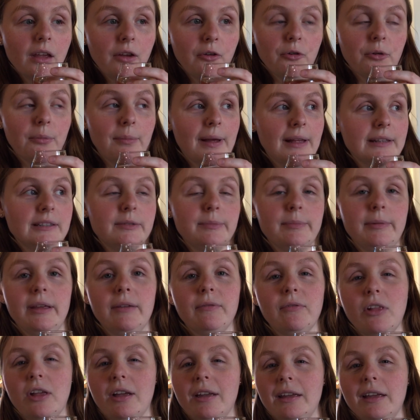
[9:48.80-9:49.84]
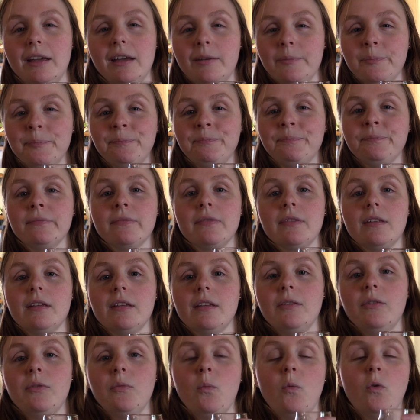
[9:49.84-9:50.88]
It reminds me of like
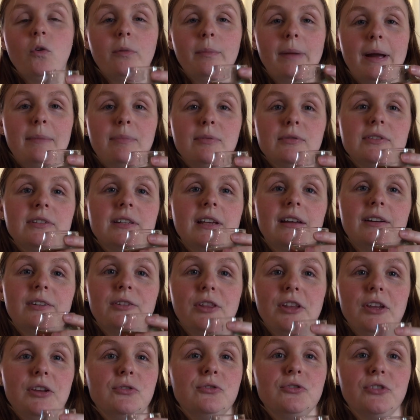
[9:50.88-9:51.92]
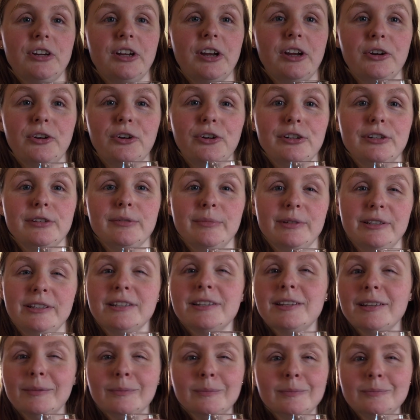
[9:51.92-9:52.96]
warm apple cider that you drink at
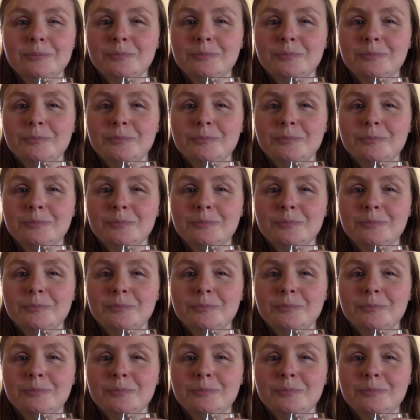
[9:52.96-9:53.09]
Christmas.